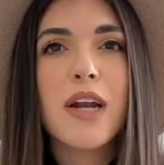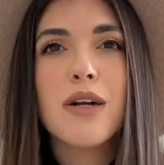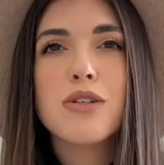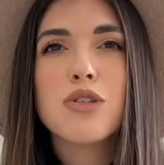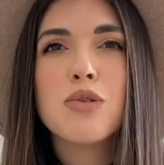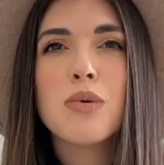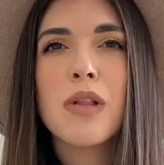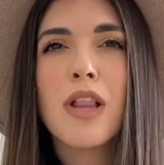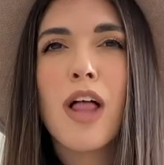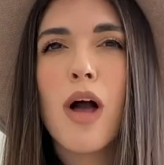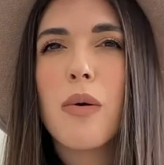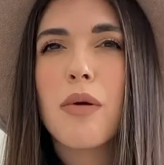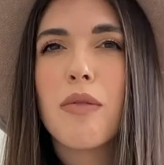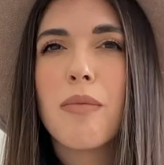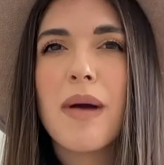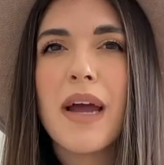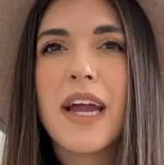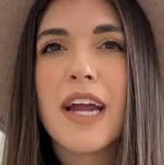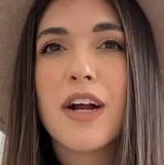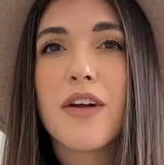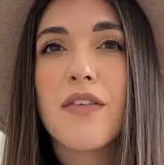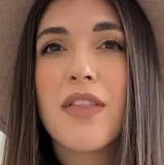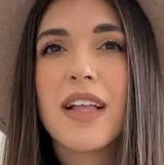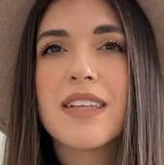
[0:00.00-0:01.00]
do a lot with my
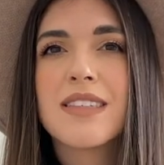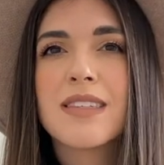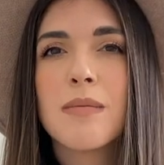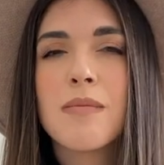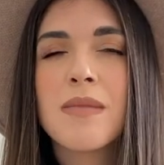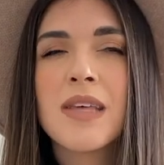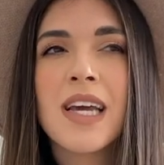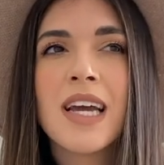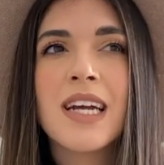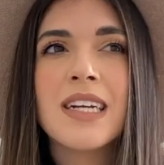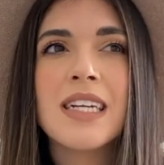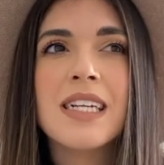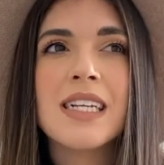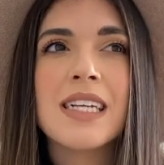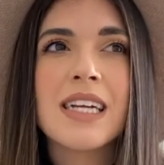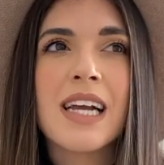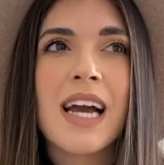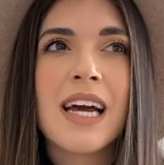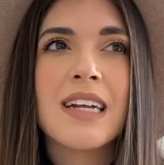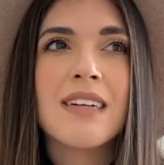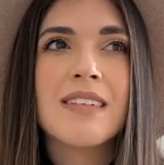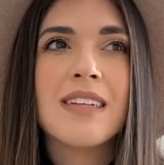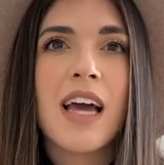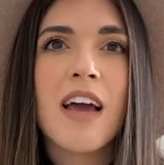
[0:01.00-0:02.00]
hair that's something I need to
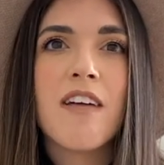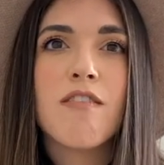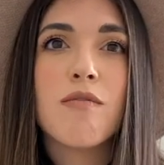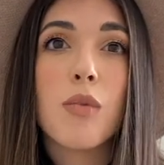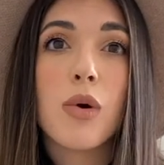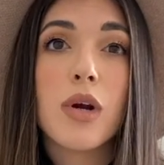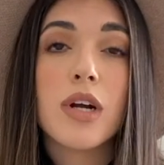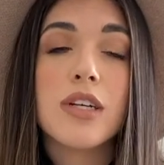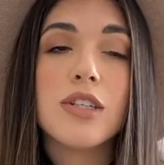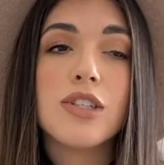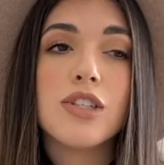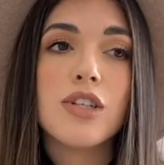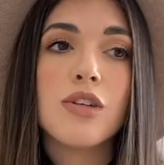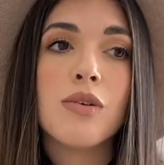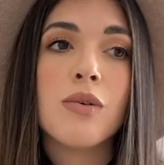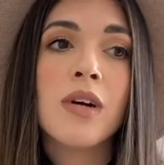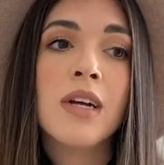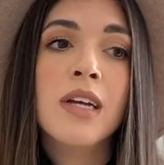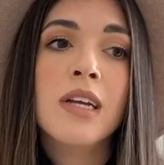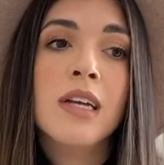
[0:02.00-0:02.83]
kind of dive more into